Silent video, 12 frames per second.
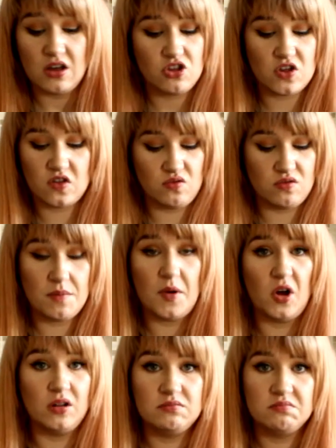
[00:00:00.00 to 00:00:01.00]
Just do them
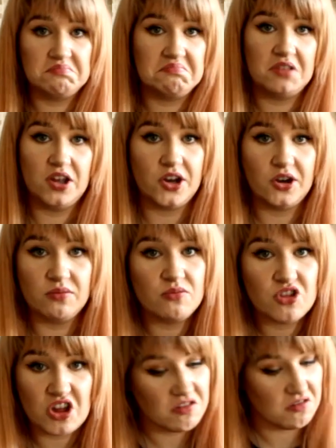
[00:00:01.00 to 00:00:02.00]
all, you know,
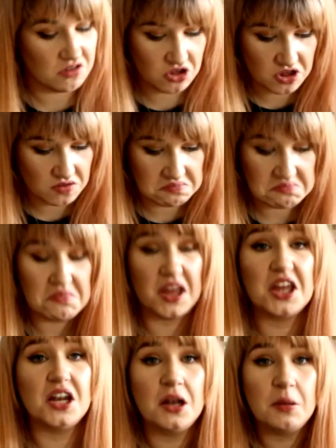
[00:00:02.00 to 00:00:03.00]
just make
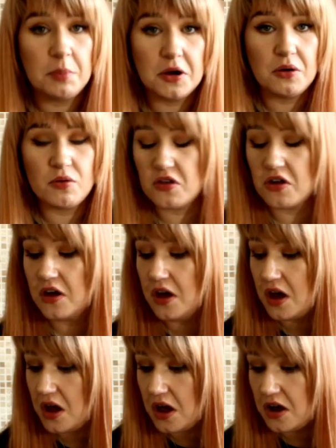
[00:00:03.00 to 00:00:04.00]
your little bows,
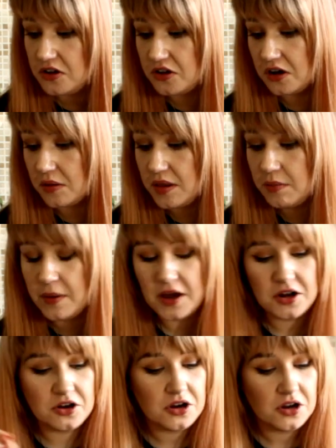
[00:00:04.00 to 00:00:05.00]
dunk them in the
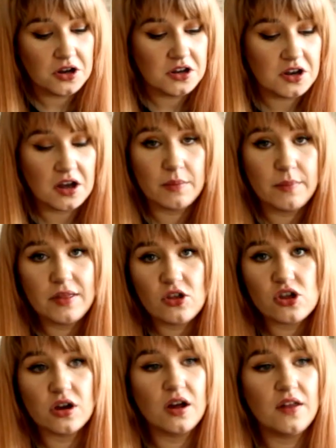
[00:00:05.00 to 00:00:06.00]
butter, dunk them in the
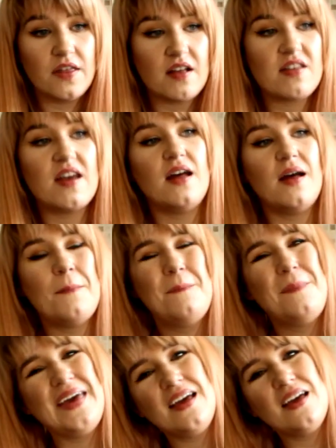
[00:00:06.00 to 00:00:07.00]
sugar, that's it.
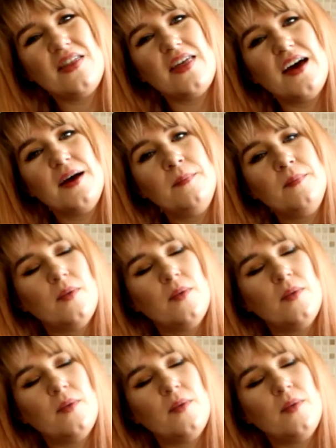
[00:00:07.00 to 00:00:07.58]
Bake them